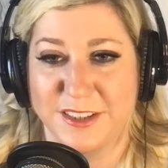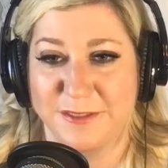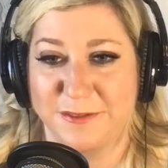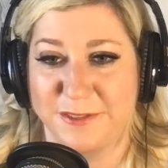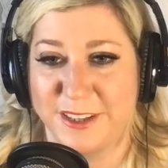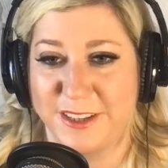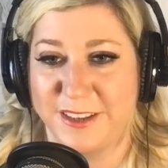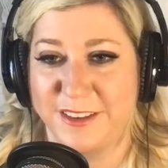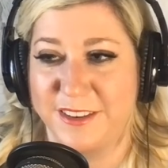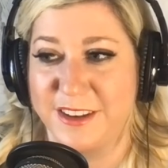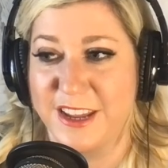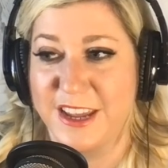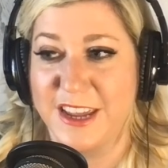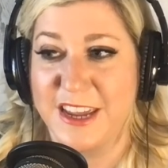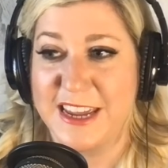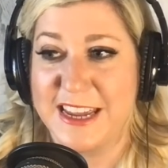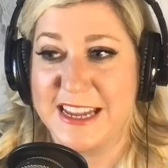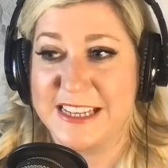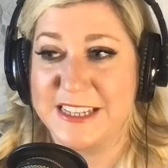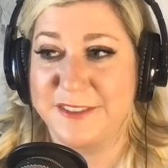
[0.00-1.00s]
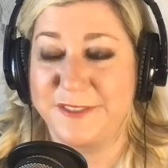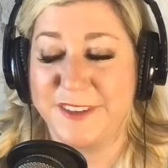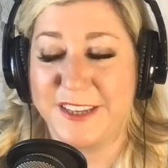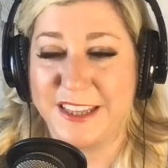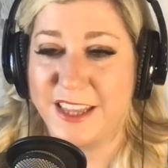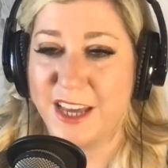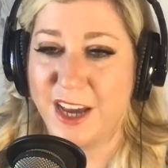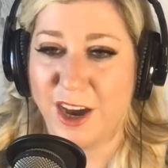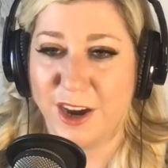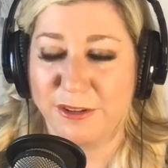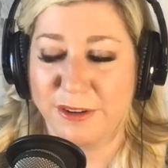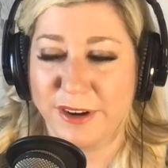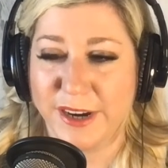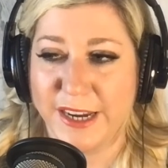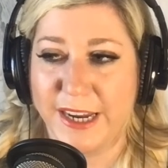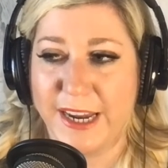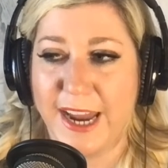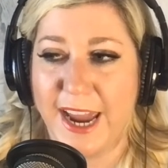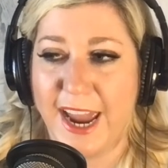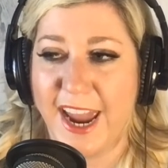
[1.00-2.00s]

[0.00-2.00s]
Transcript: feed the hungry.